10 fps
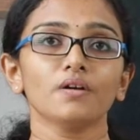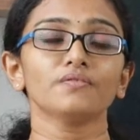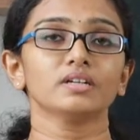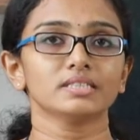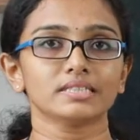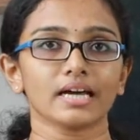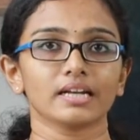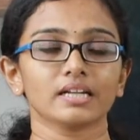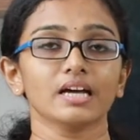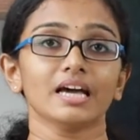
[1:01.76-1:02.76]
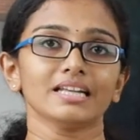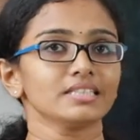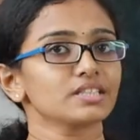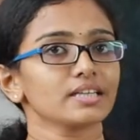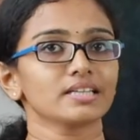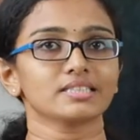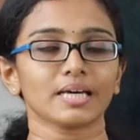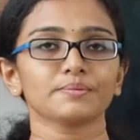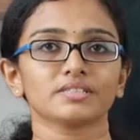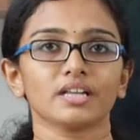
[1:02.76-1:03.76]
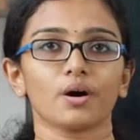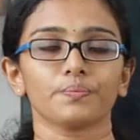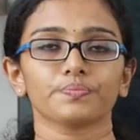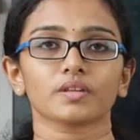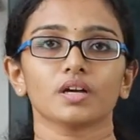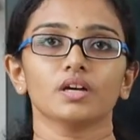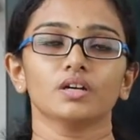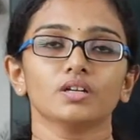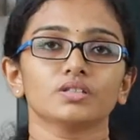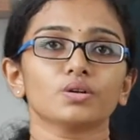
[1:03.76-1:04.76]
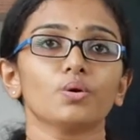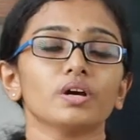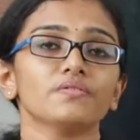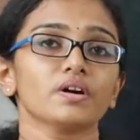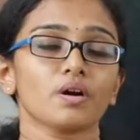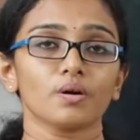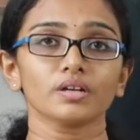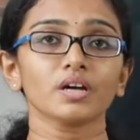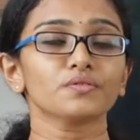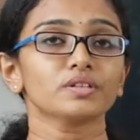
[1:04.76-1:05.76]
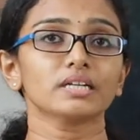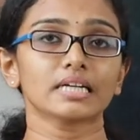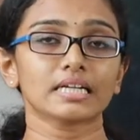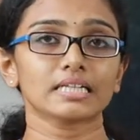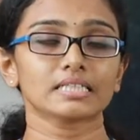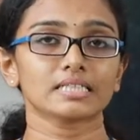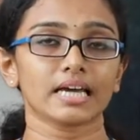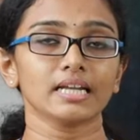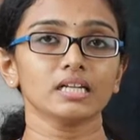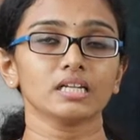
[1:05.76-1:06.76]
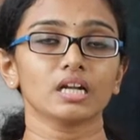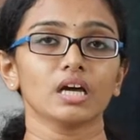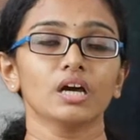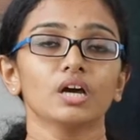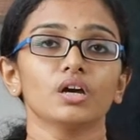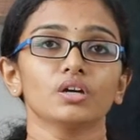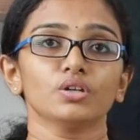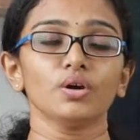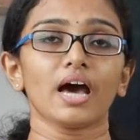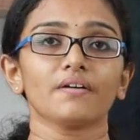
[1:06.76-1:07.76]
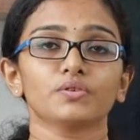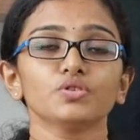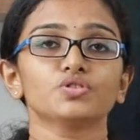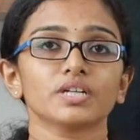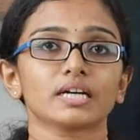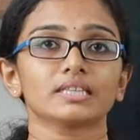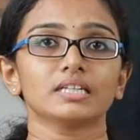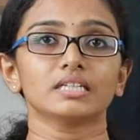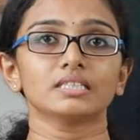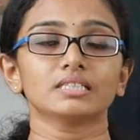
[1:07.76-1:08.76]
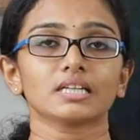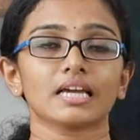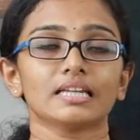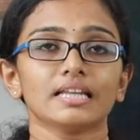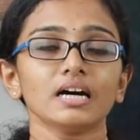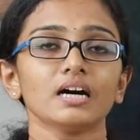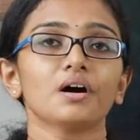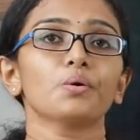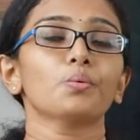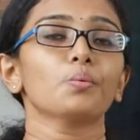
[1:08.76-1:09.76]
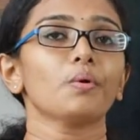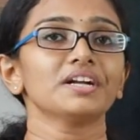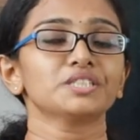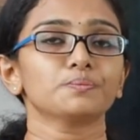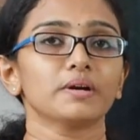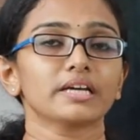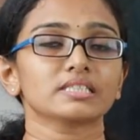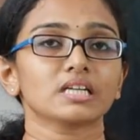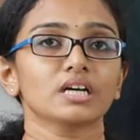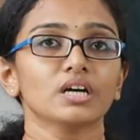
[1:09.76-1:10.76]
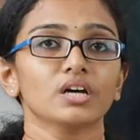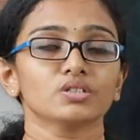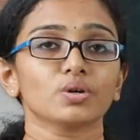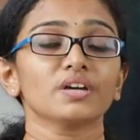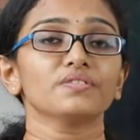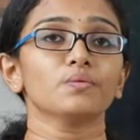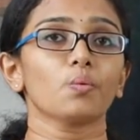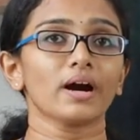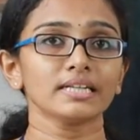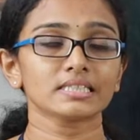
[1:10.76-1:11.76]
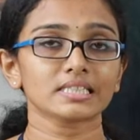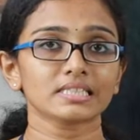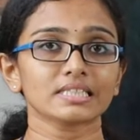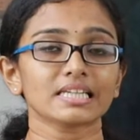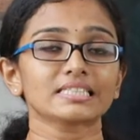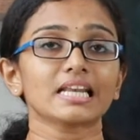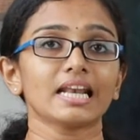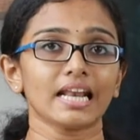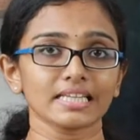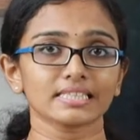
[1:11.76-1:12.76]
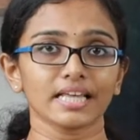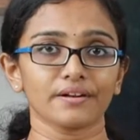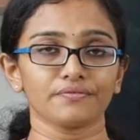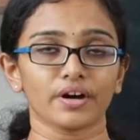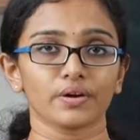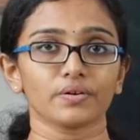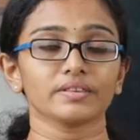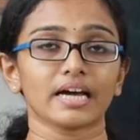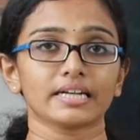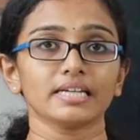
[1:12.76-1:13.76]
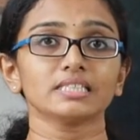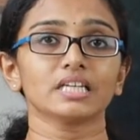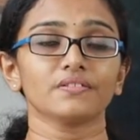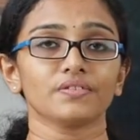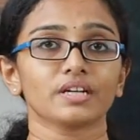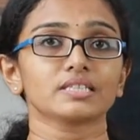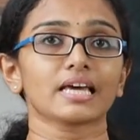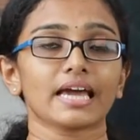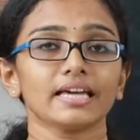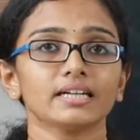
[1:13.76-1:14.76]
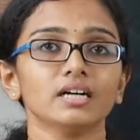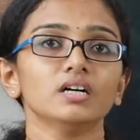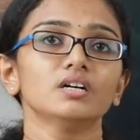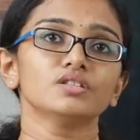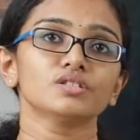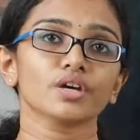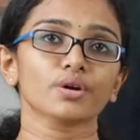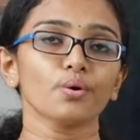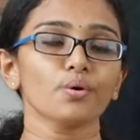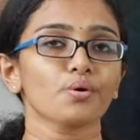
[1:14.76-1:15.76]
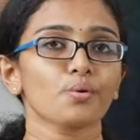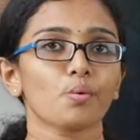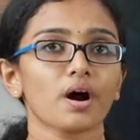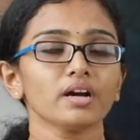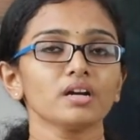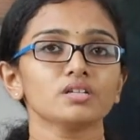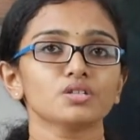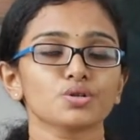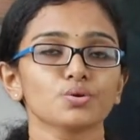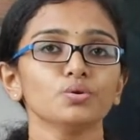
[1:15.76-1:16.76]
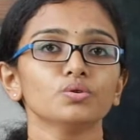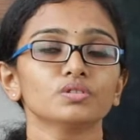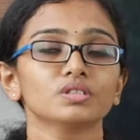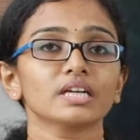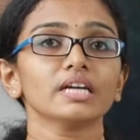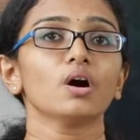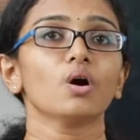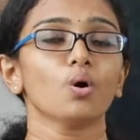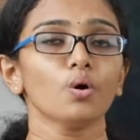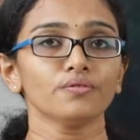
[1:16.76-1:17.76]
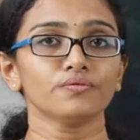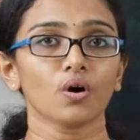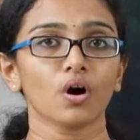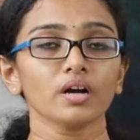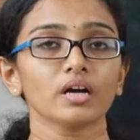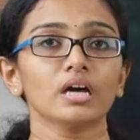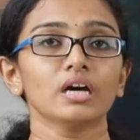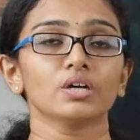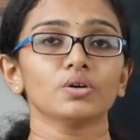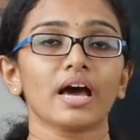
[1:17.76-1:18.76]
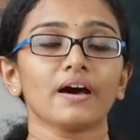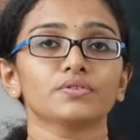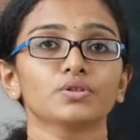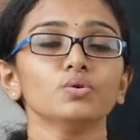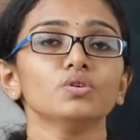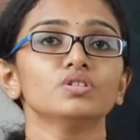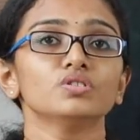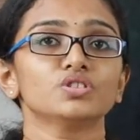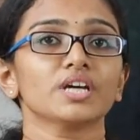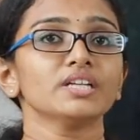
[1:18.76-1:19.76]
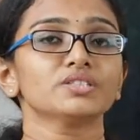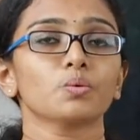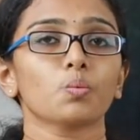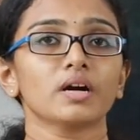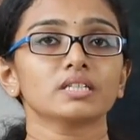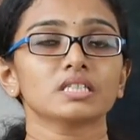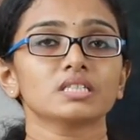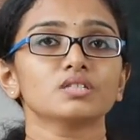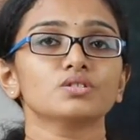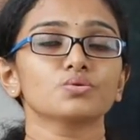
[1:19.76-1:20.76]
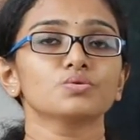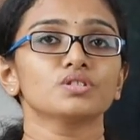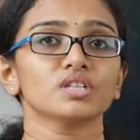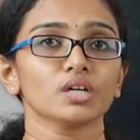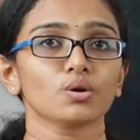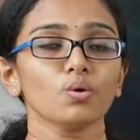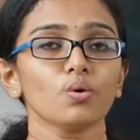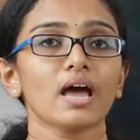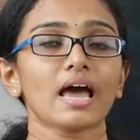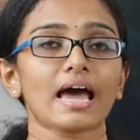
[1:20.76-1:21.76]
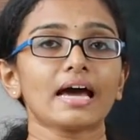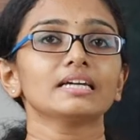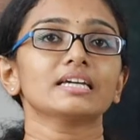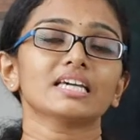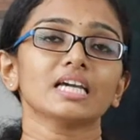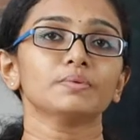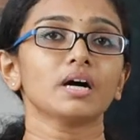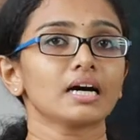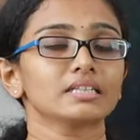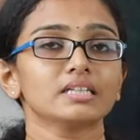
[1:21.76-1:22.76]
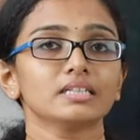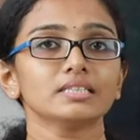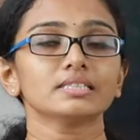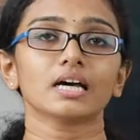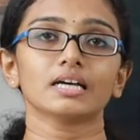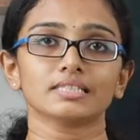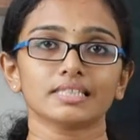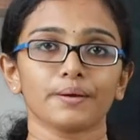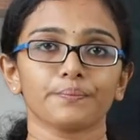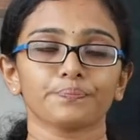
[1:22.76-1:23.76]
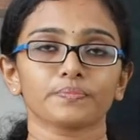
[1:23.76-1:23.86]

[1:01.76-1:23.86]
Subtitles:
of 10. Let's see the steps now. So if you are rounding off to the nearest 10, you have to check the digits in the ones place. So if the ones digit is less than 5, that is if it is either 0, 1, 2, 3 or 4, you have to change the ones digit to 0 and keep the other digits same.